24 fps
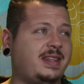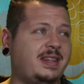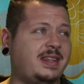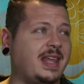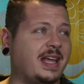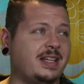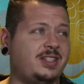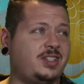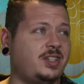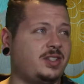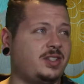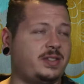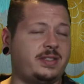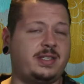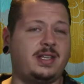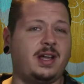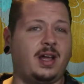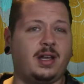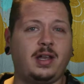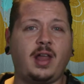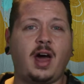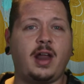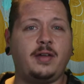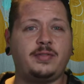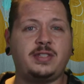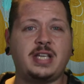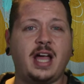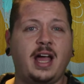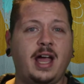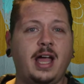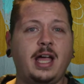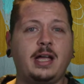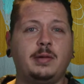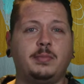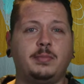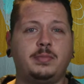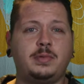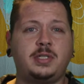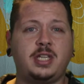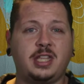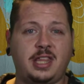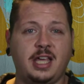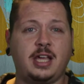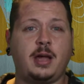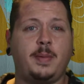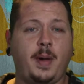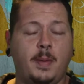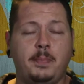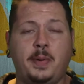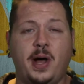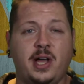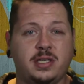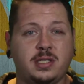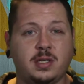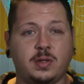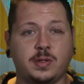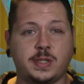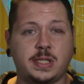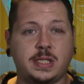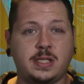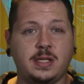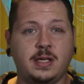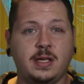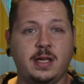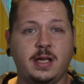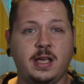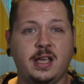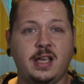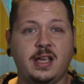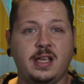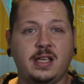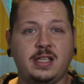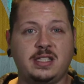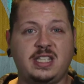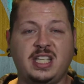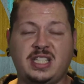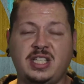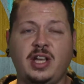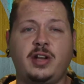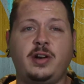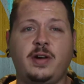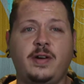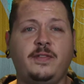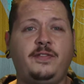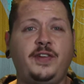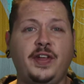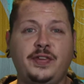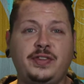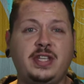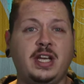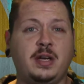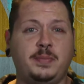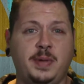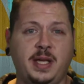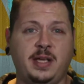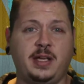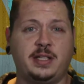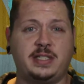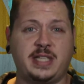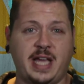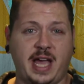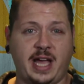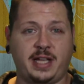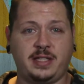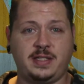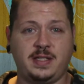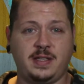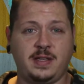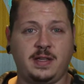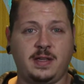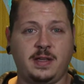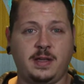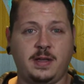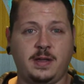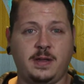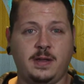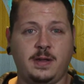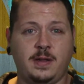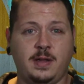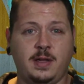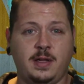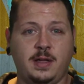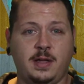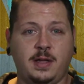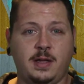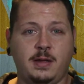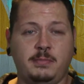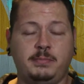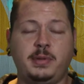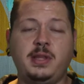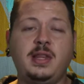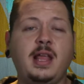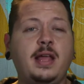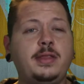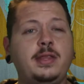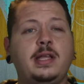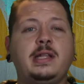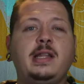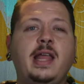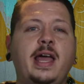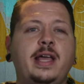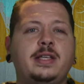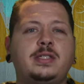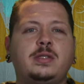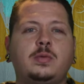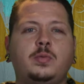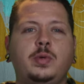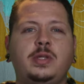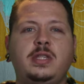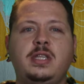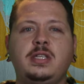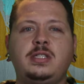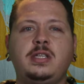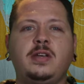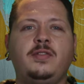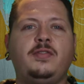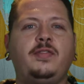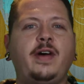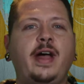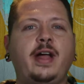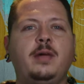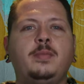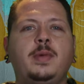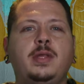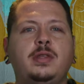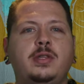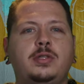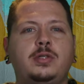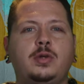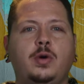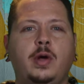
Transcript: That's just a lot of time to think about puzzles. 650 to be exact. But nonetheless, with this environment that's